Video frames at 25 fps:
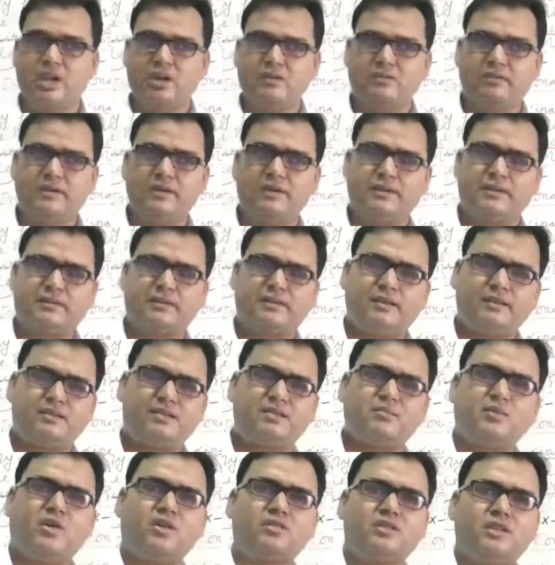we'll discuss
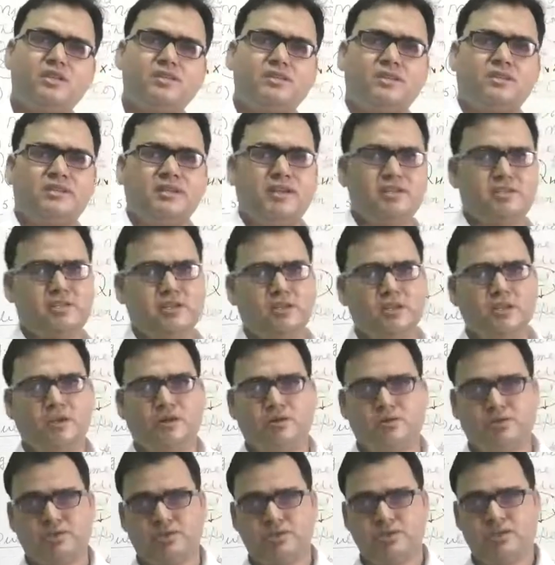about this condition a
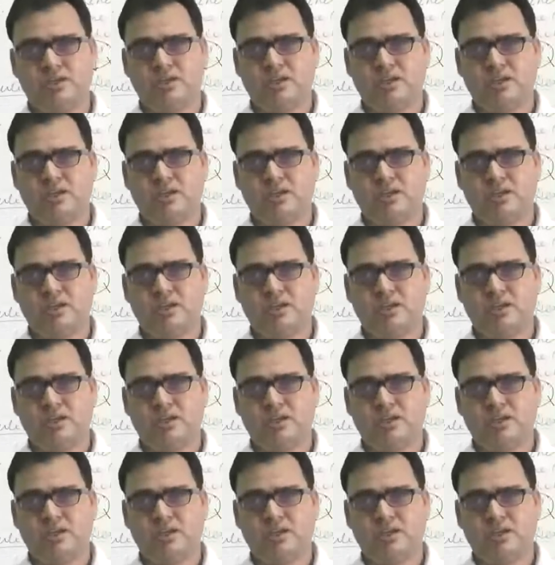lot.